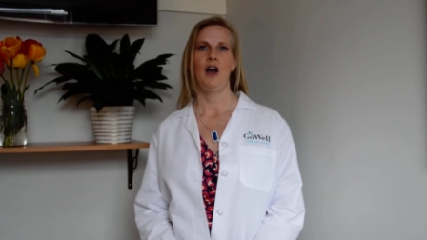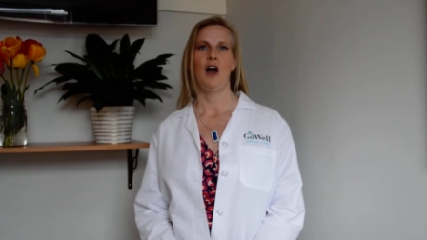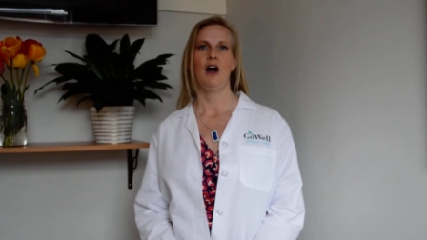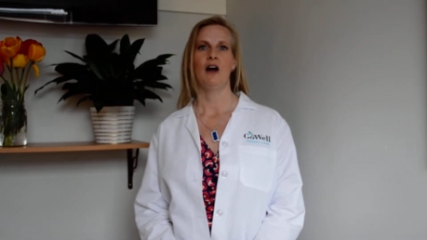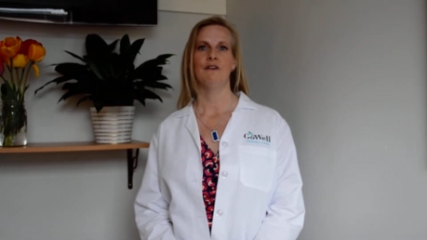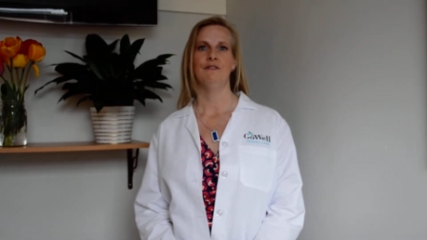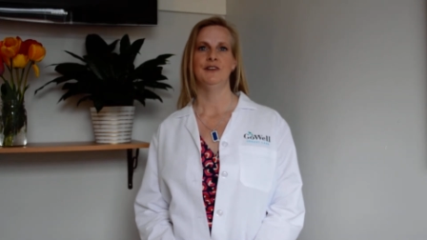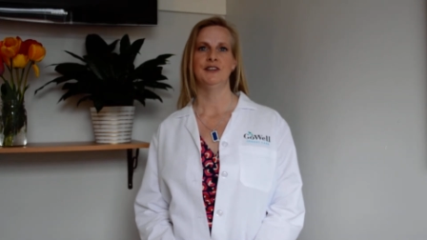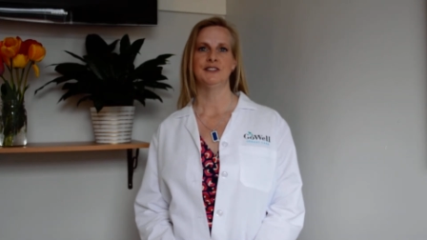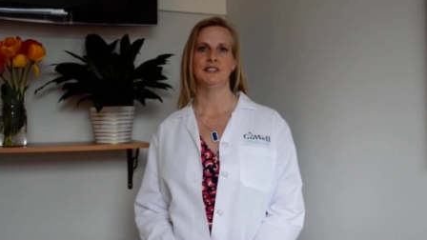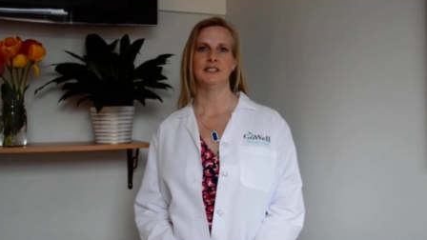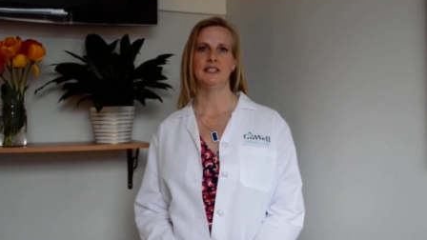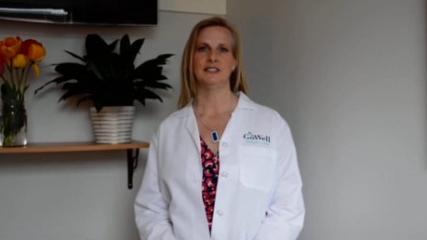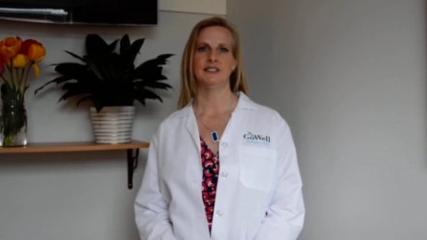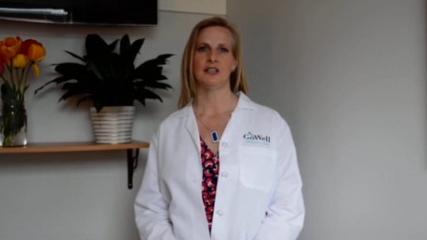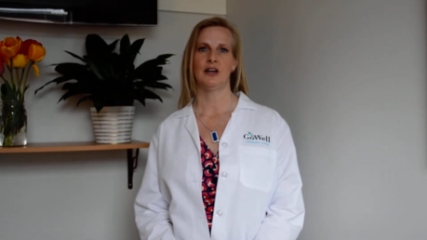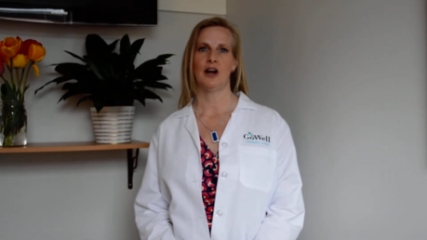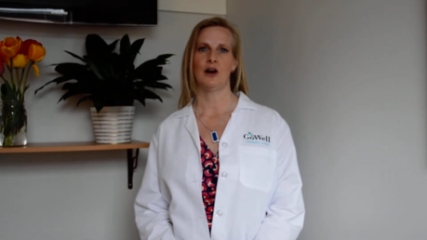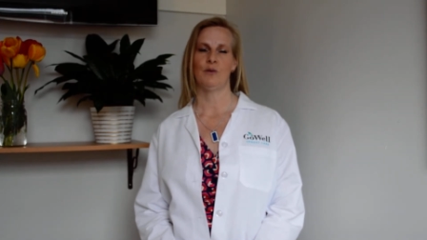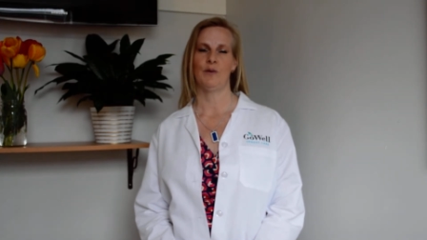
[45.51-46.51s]
or visit us
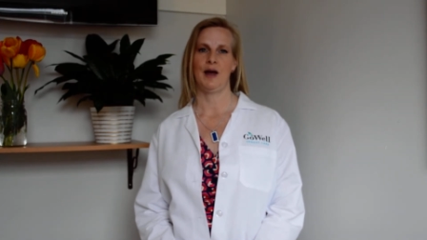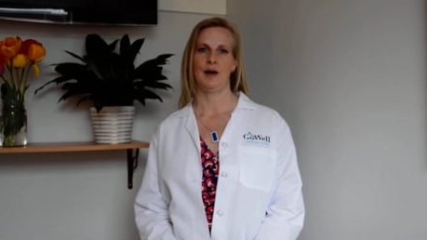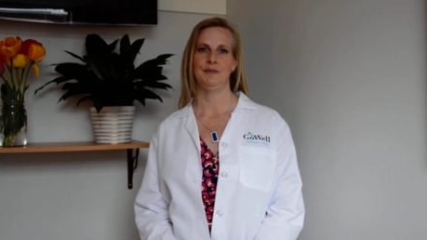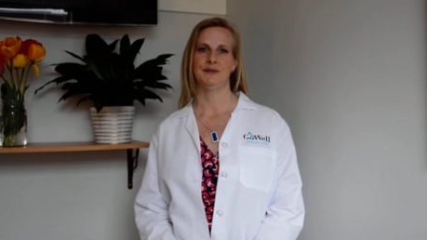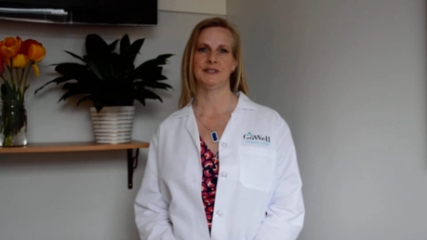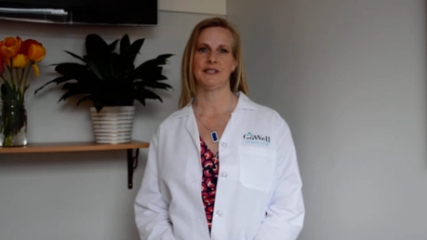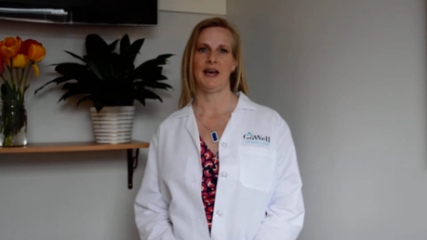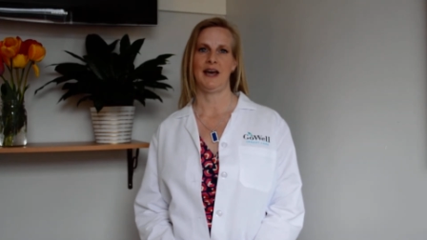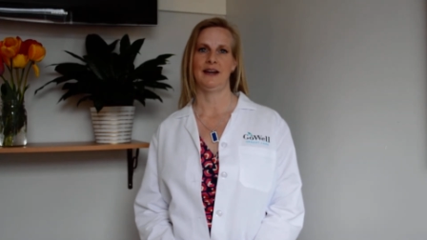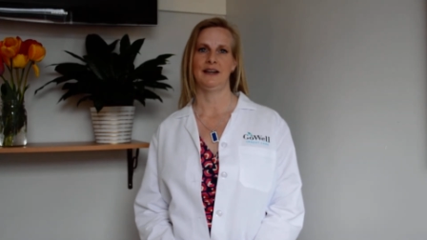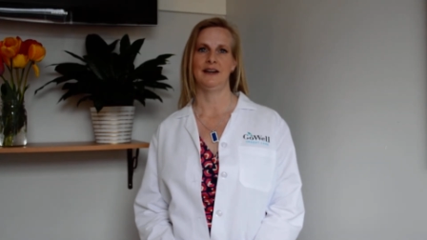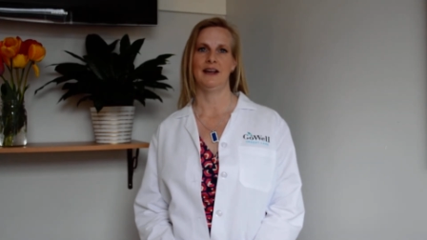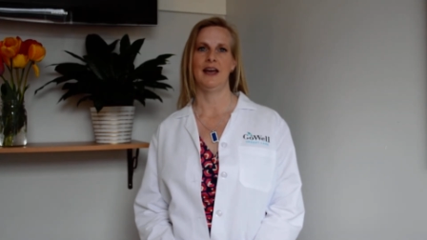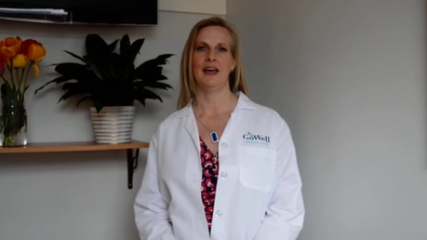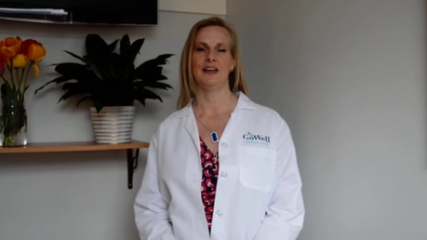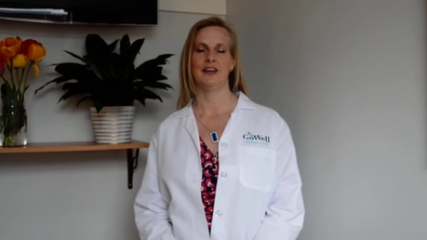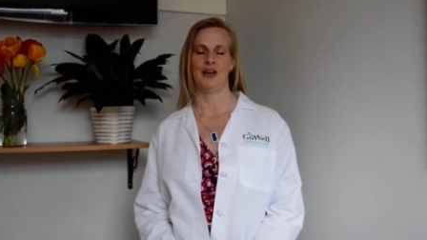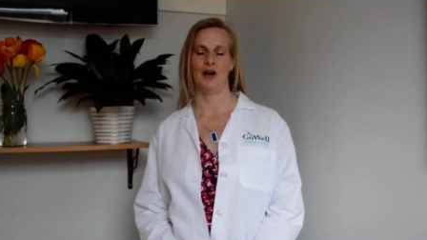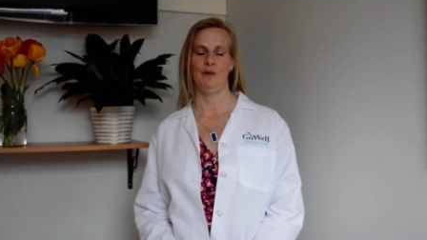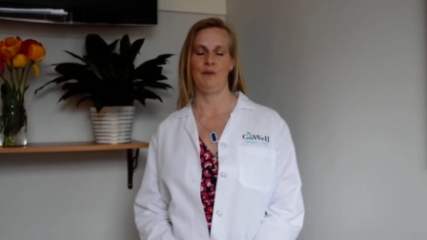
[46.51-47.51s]
on our website
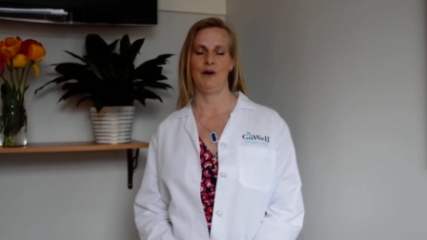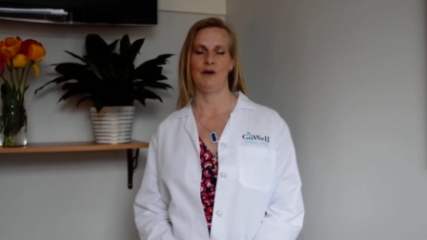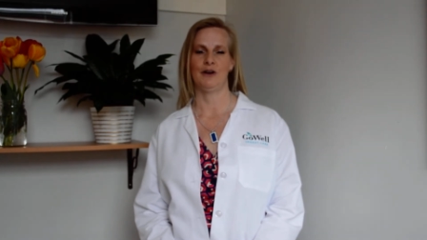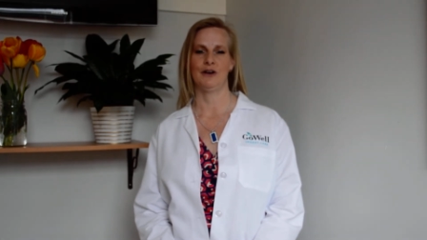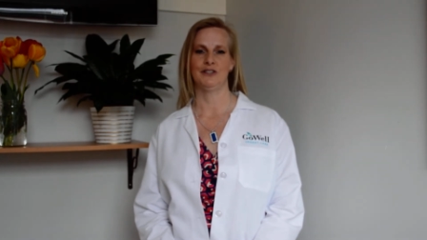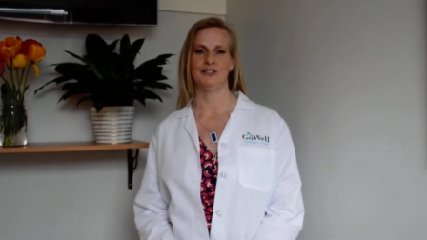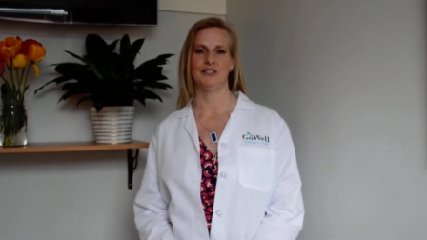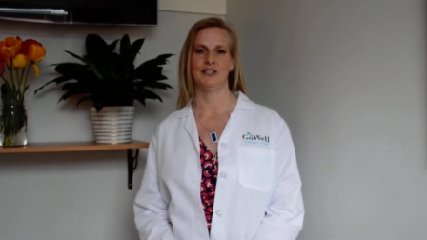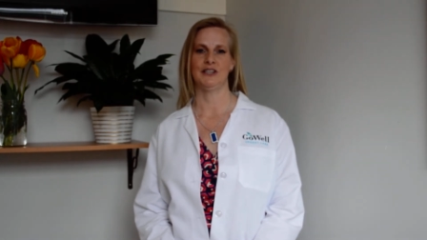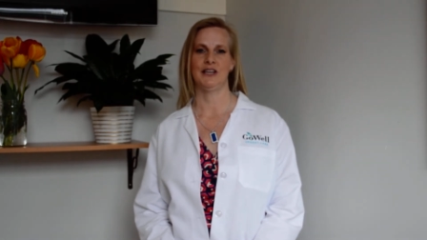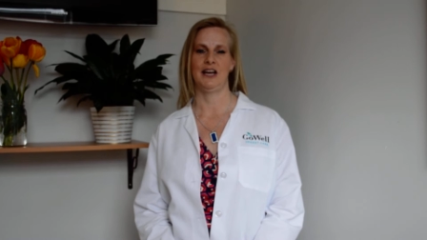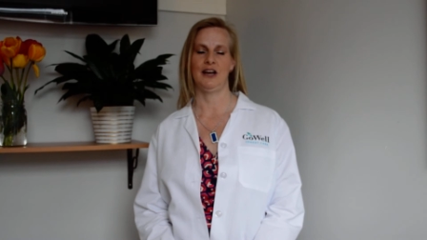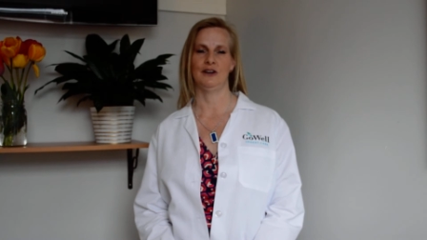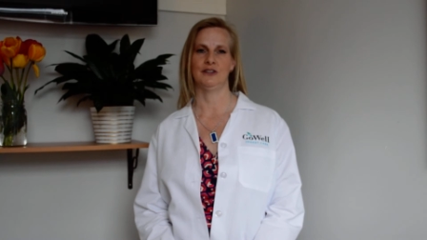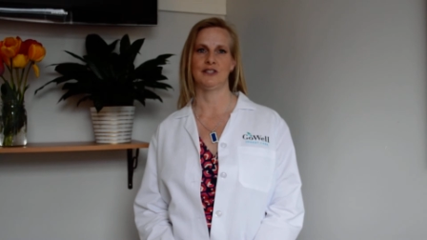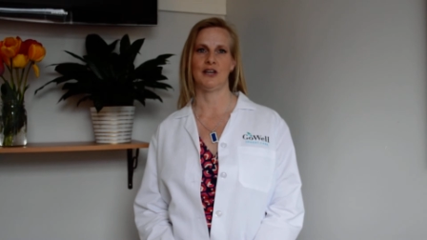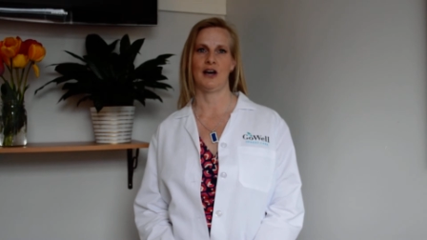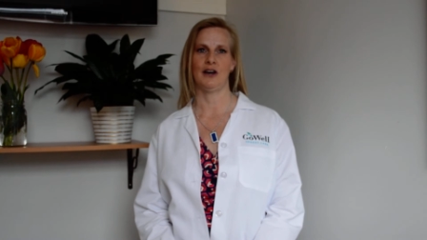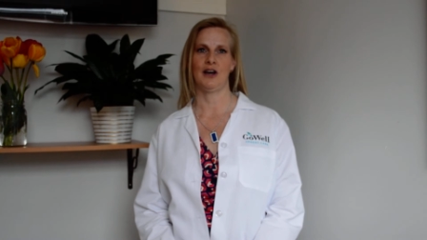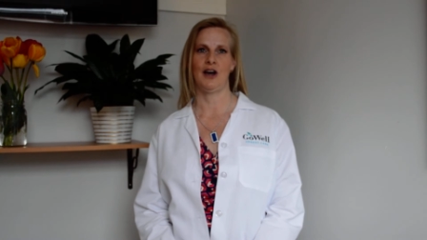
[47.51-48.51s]
at
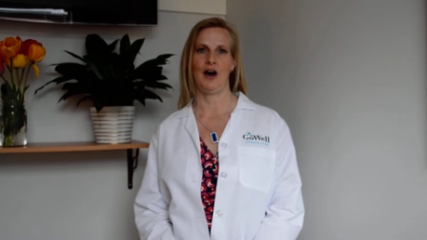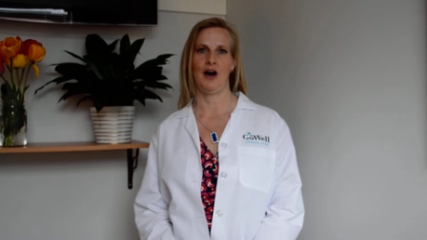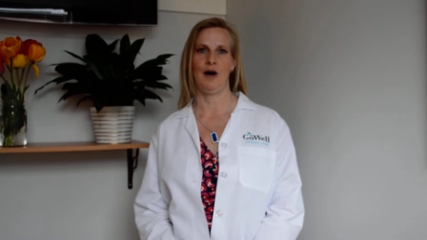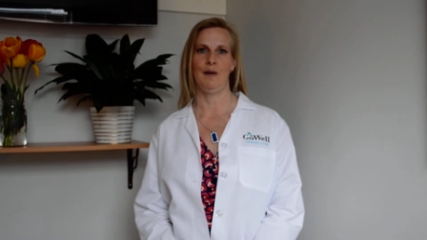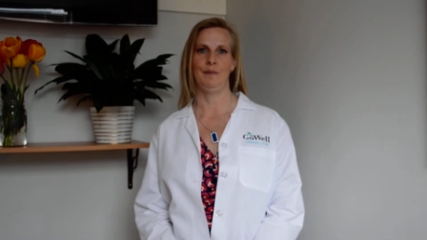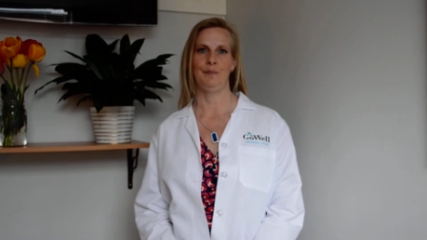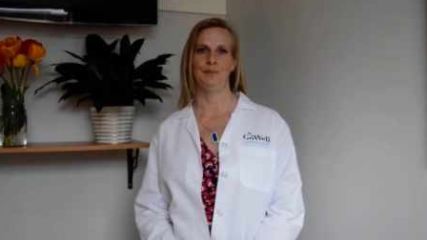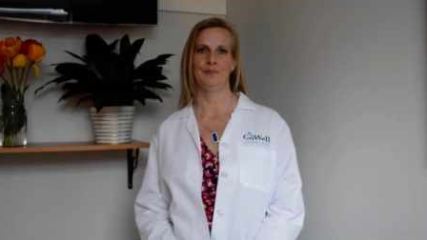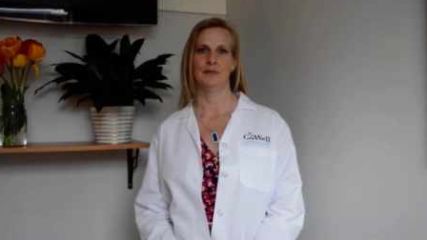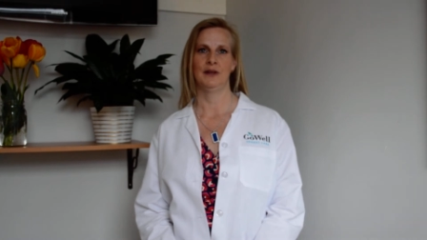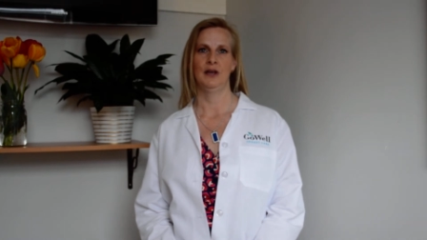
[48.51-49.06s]
gowellurgentcare.com.